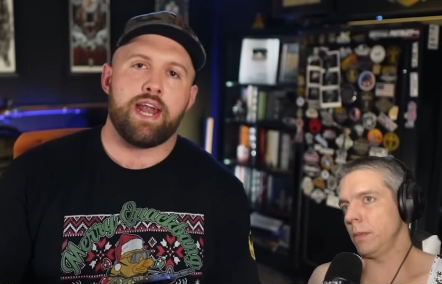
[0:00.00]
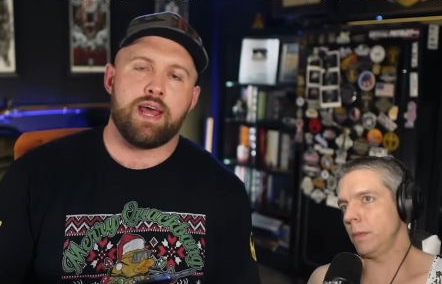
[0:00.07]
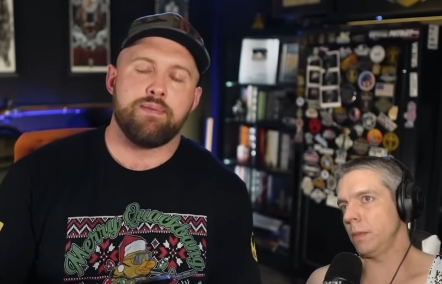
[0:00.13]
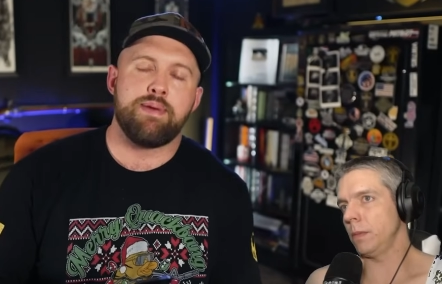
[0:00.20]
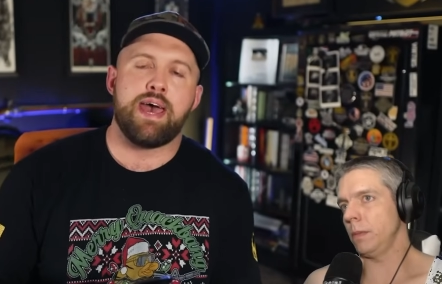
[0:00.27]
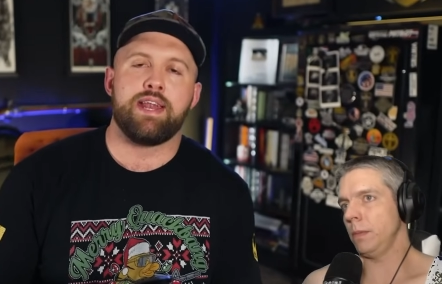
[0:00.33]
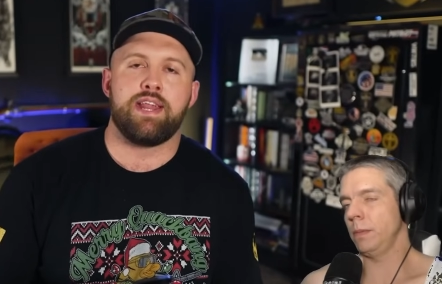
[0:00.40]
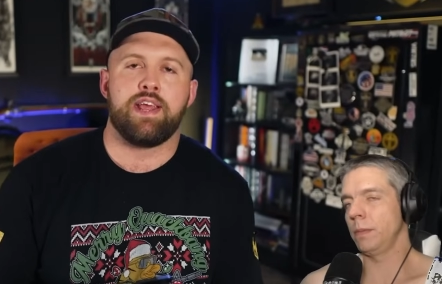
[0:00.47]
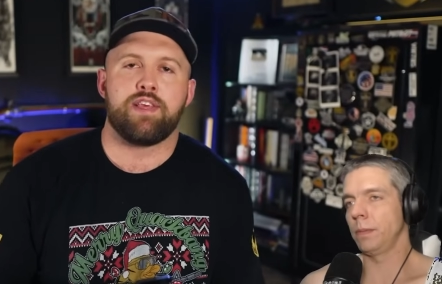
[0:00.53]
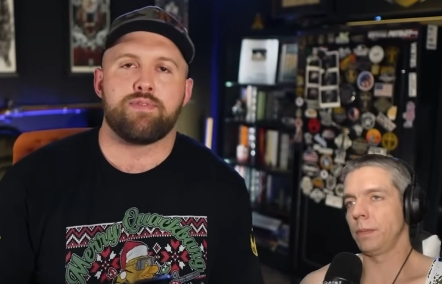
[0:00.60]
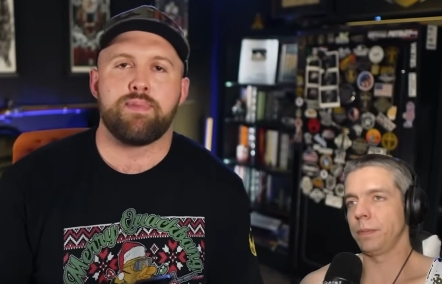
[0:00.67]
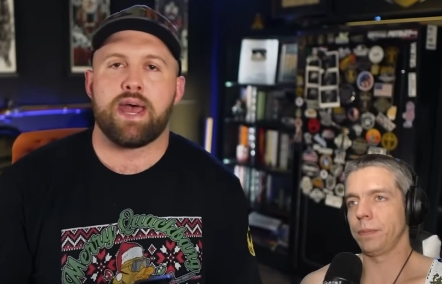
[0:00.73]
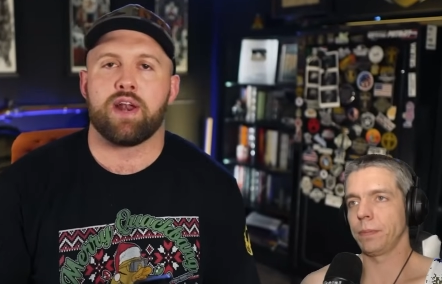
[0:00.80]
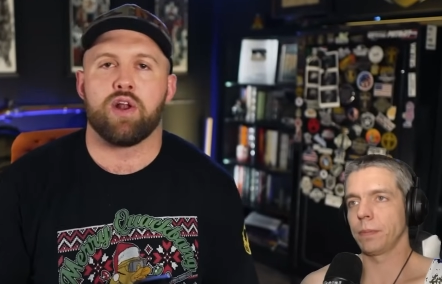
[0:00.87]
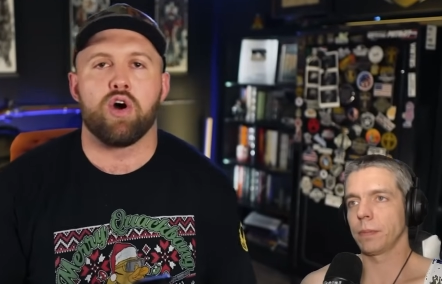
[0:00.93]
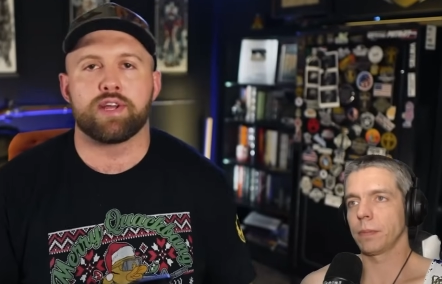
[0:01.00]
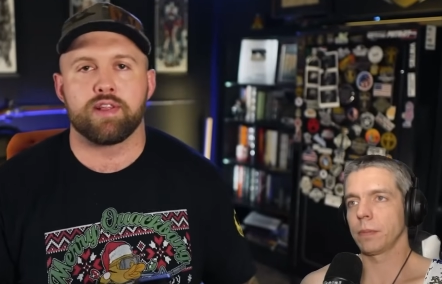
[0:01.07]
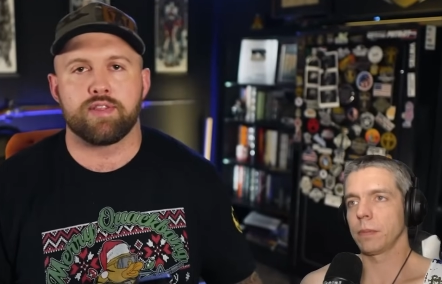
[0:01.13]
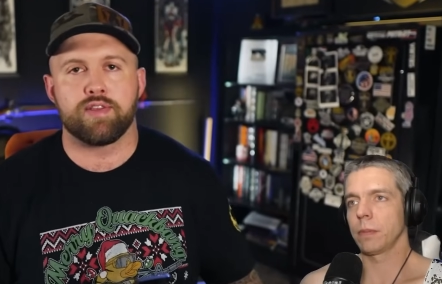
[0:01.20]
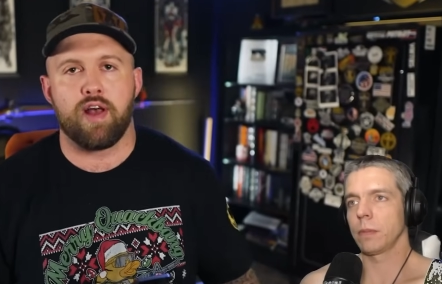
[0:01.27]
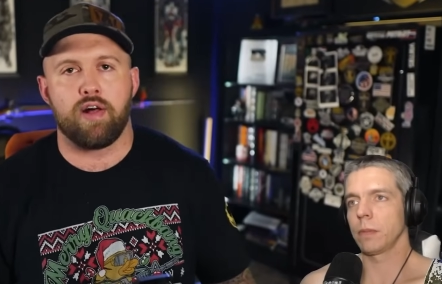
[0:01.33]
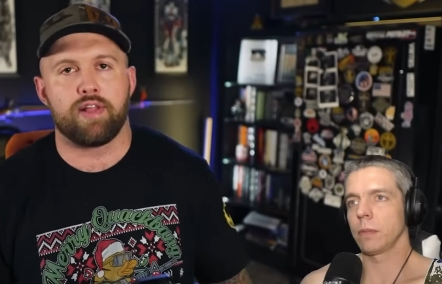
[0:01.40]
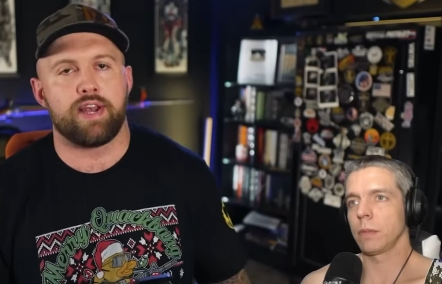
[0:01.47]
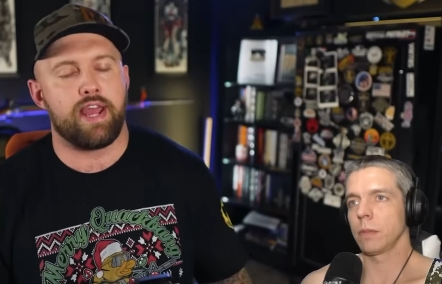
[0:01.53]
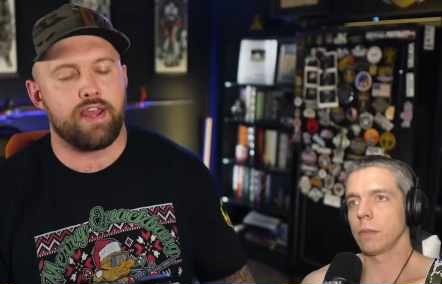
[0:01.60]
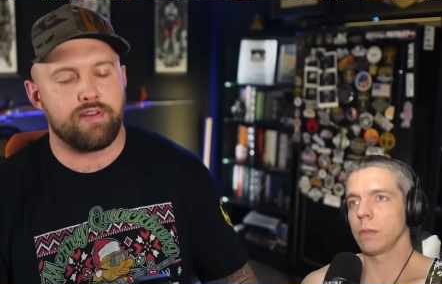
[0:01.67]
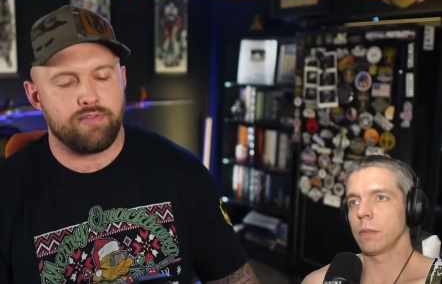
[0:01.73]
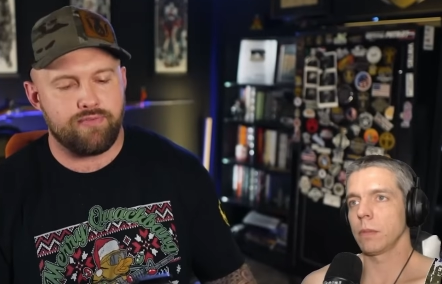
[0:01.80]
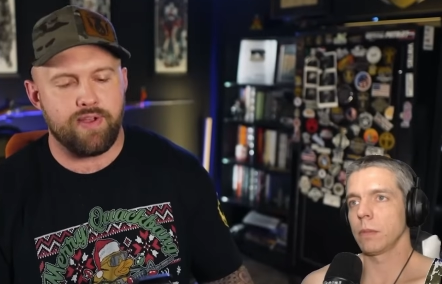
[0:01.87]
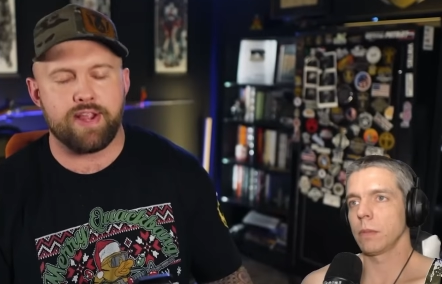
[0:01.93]
Speaker 1: and Hamet and his men all
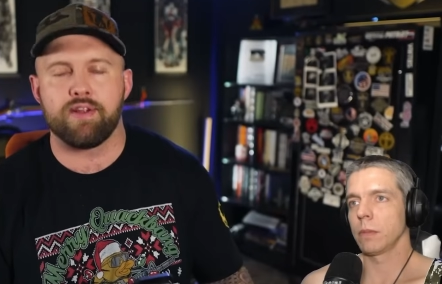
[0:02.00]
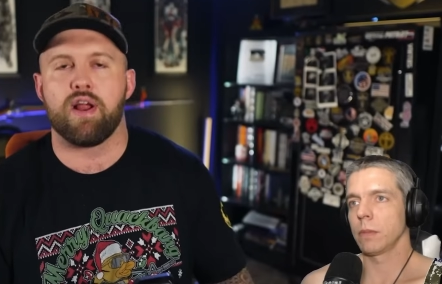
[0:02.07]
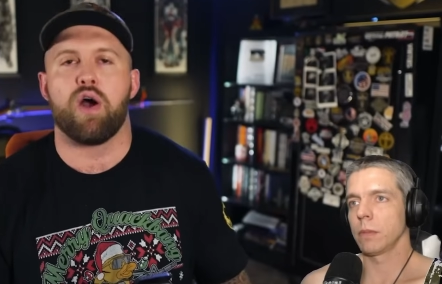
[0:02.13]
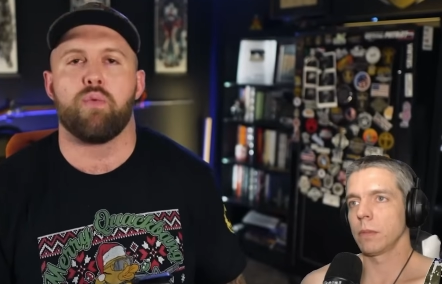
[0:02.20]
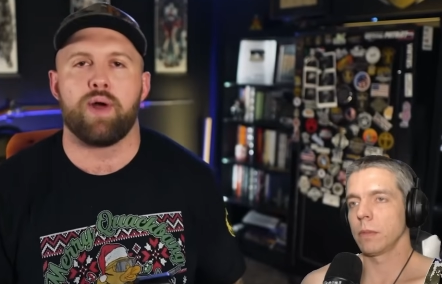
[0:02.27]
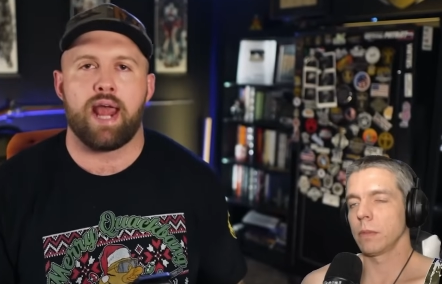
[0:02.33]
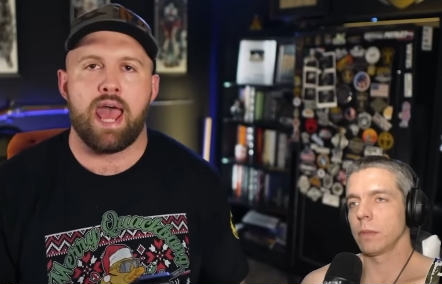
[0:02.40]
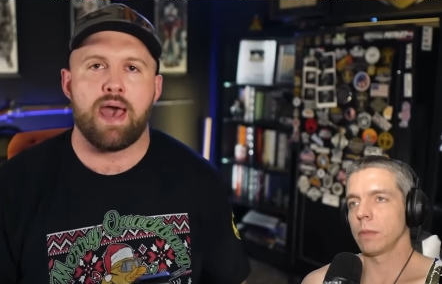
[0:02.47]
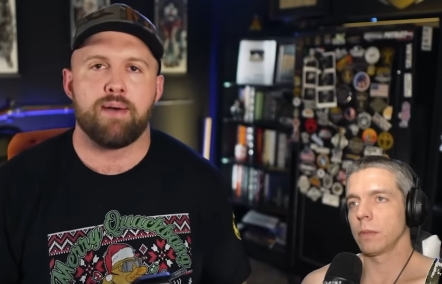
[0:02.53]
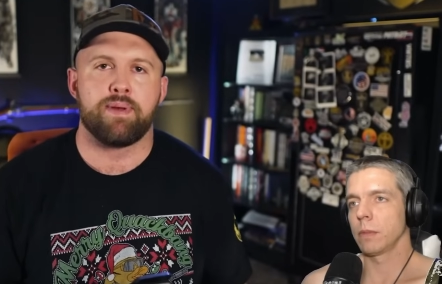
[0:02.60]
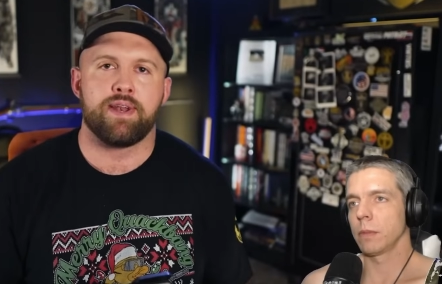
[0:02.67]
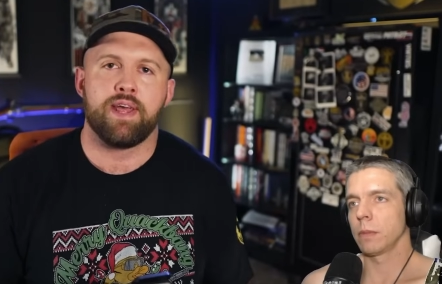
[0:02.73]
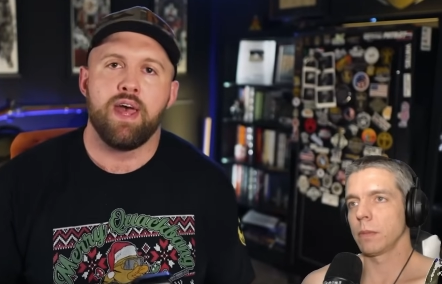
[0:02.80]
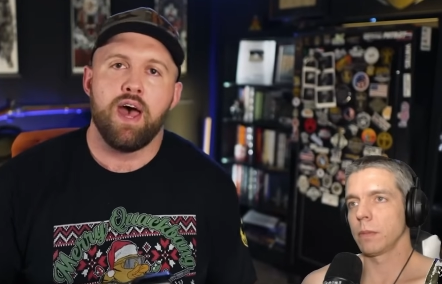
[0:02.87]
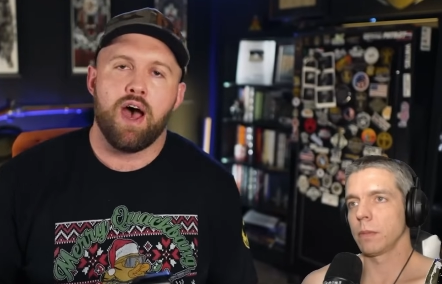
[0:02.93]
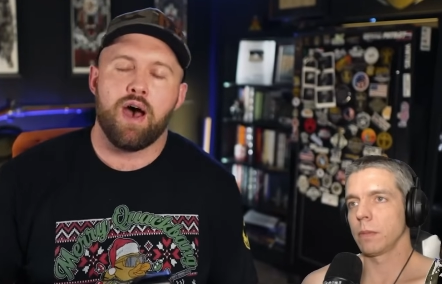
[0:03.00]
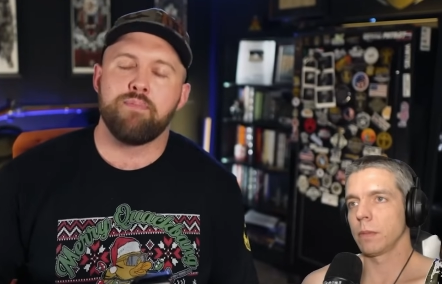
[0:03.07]
consolidate, figure out what happened.